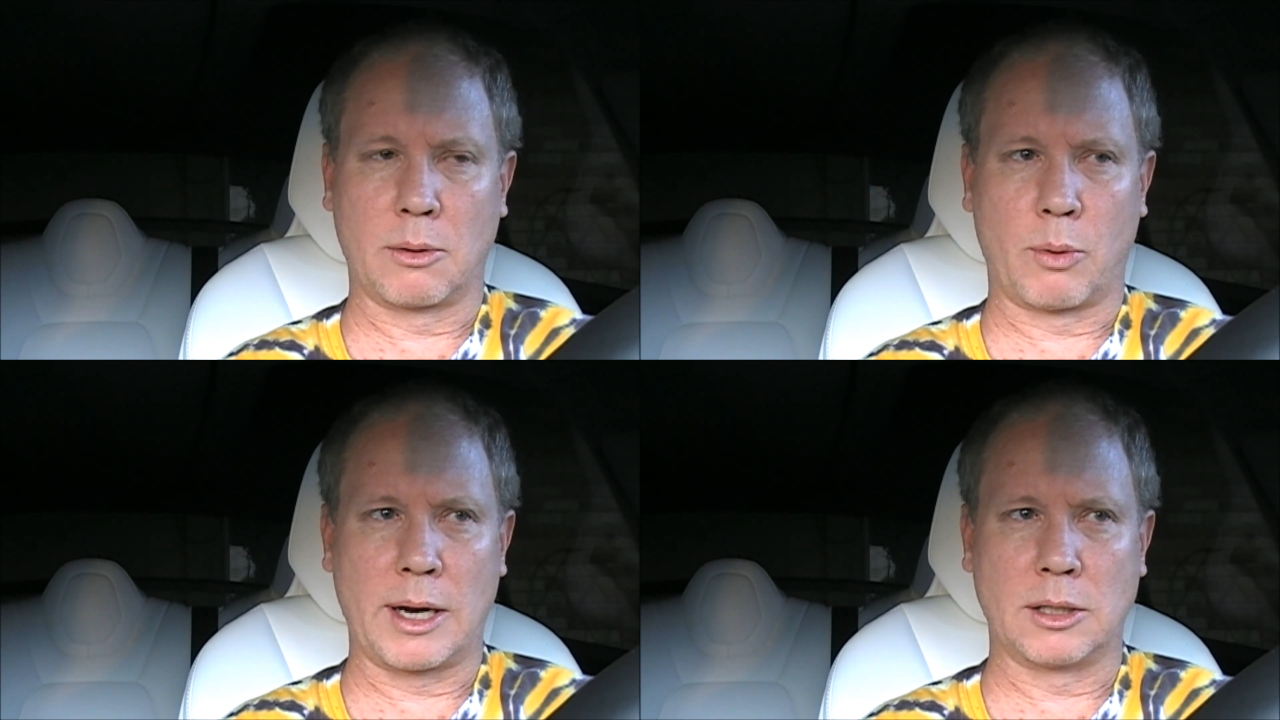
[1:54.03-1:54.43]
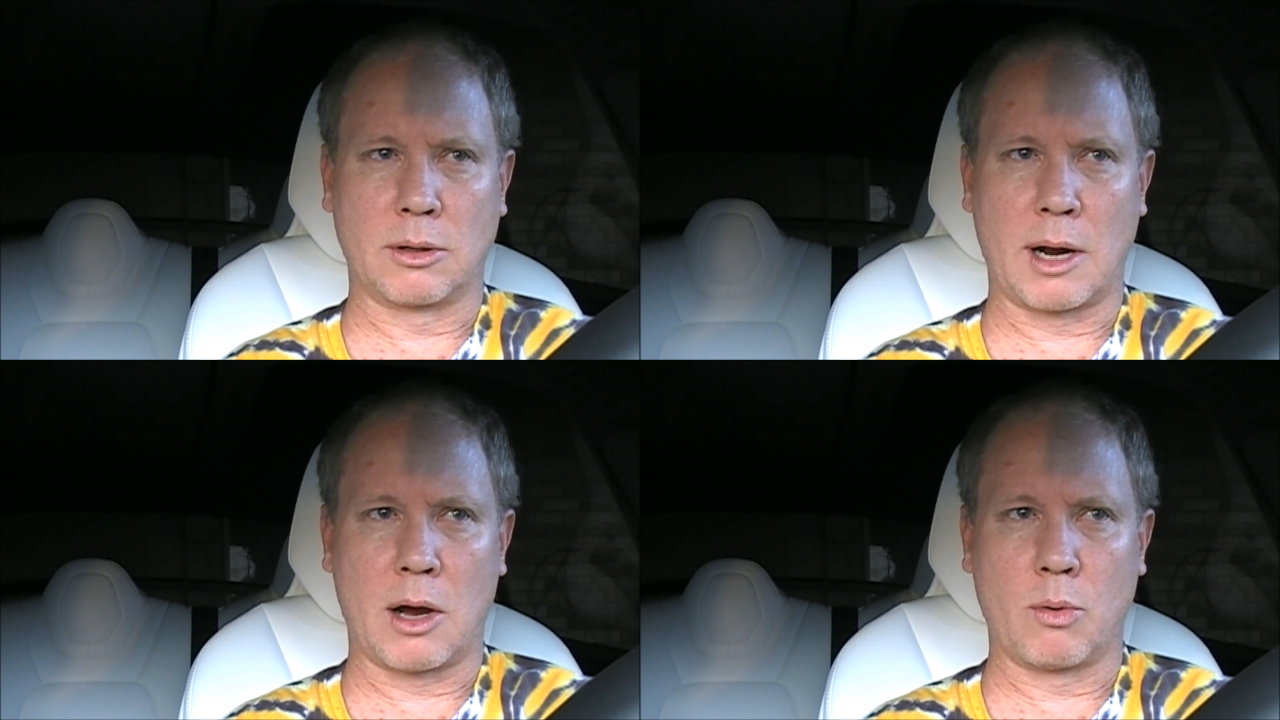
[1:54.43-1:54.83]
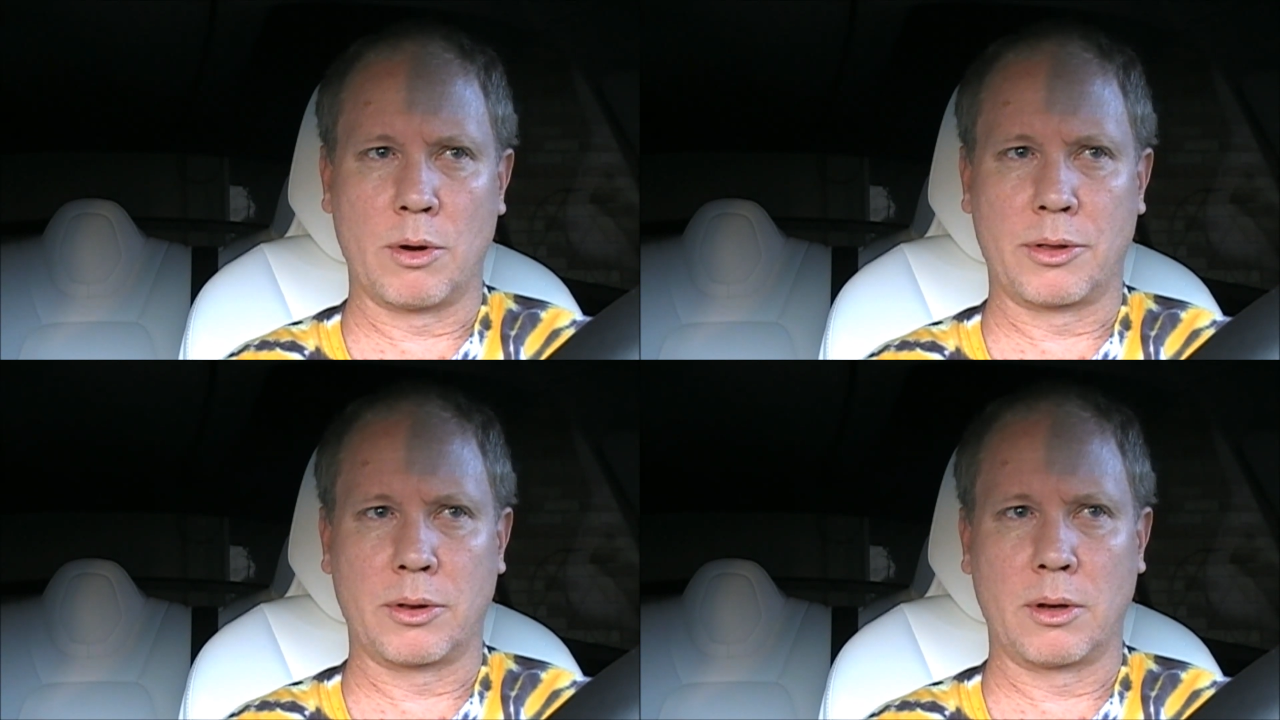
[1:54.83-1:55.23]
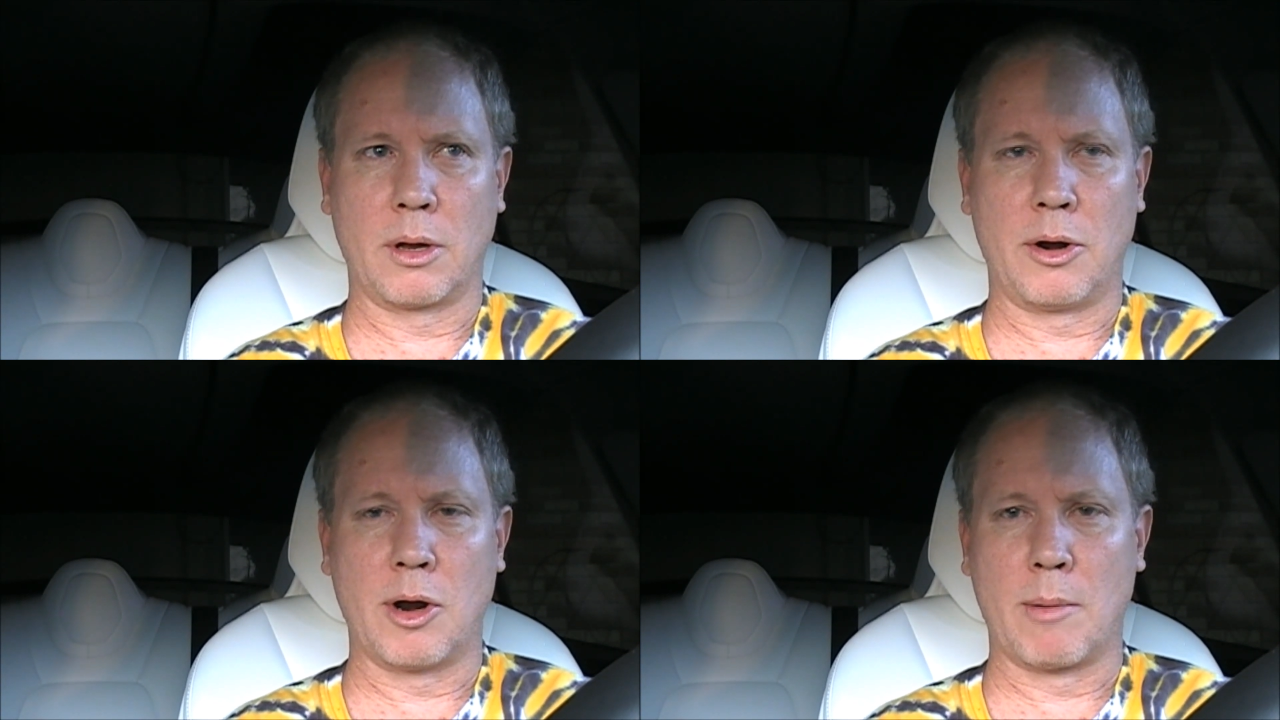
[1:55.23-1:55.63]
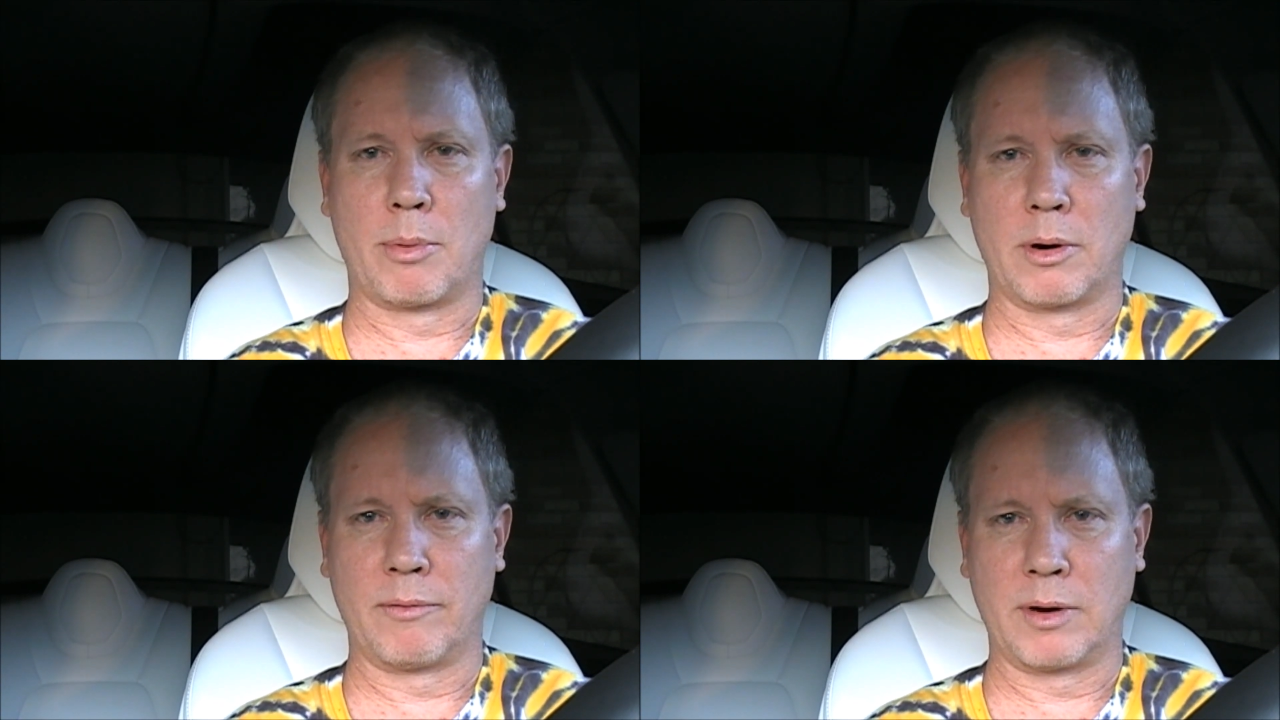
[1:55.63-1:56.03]
the Ranger out with a
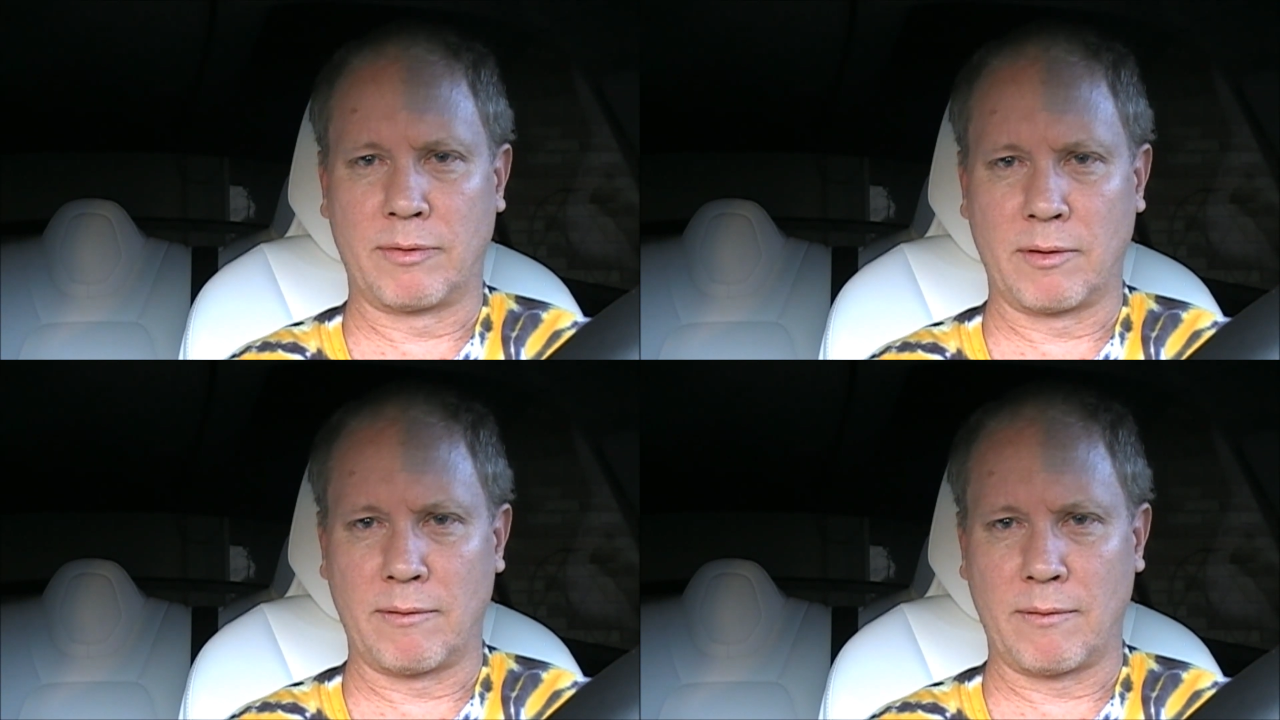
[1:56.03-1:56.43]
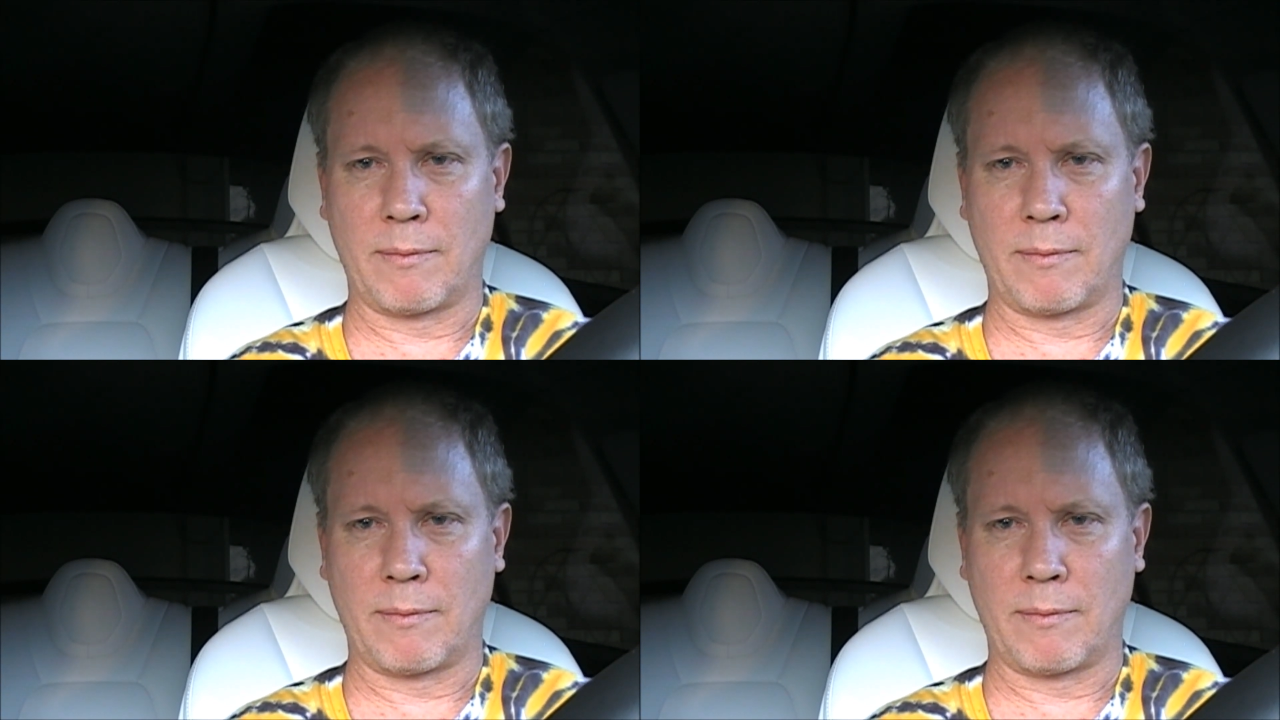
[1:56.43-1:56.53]
number of different